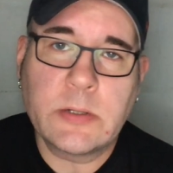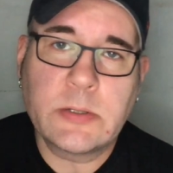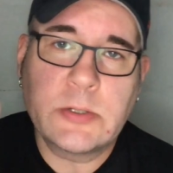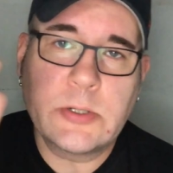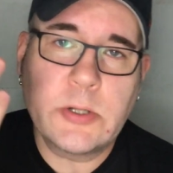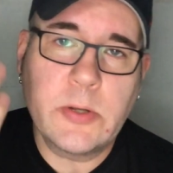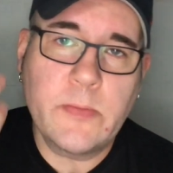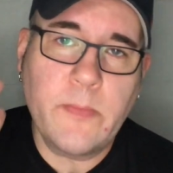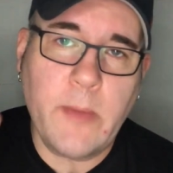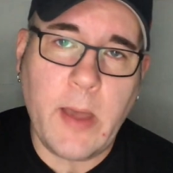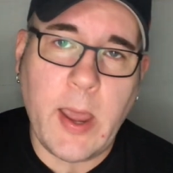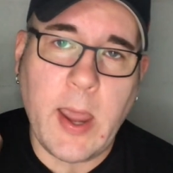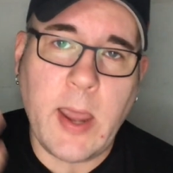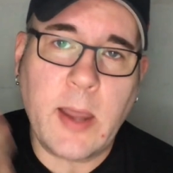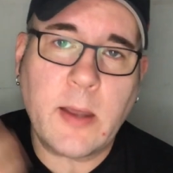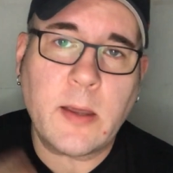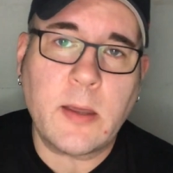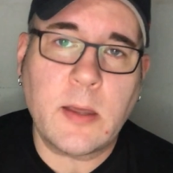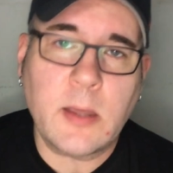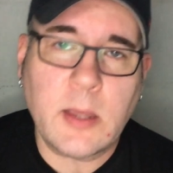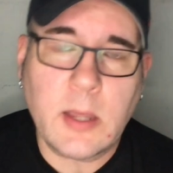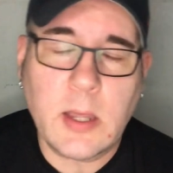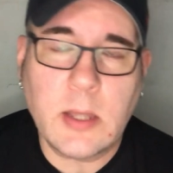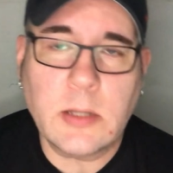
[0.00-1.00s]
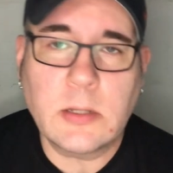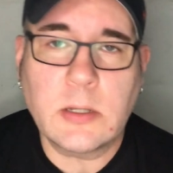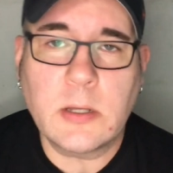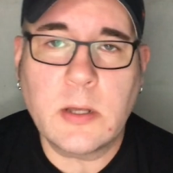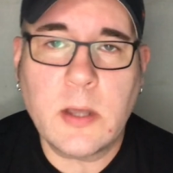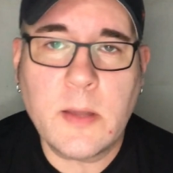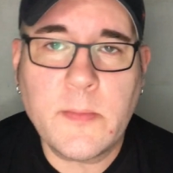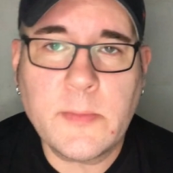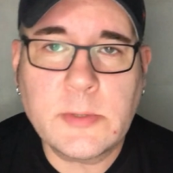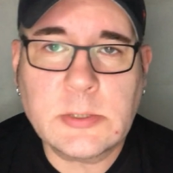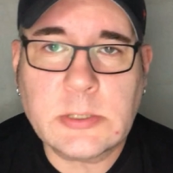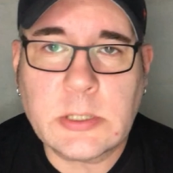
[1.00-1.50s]
to back in your
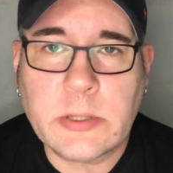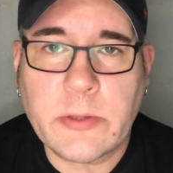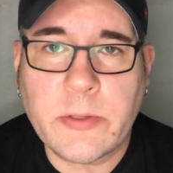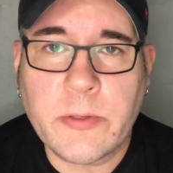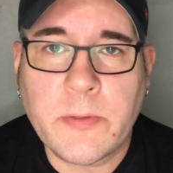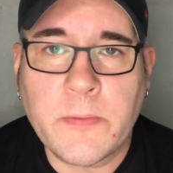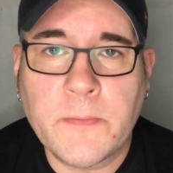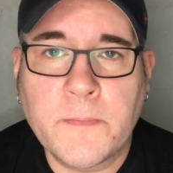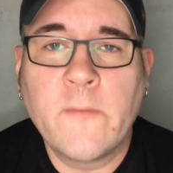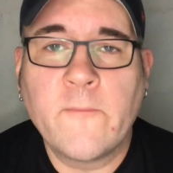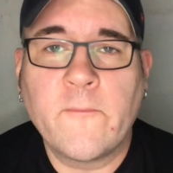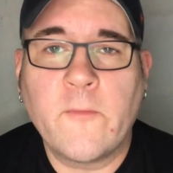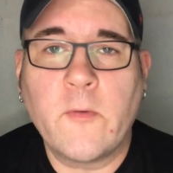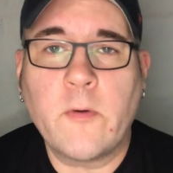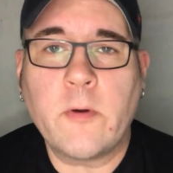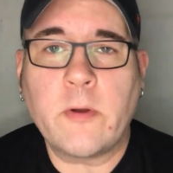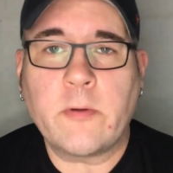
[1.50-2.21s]
images. For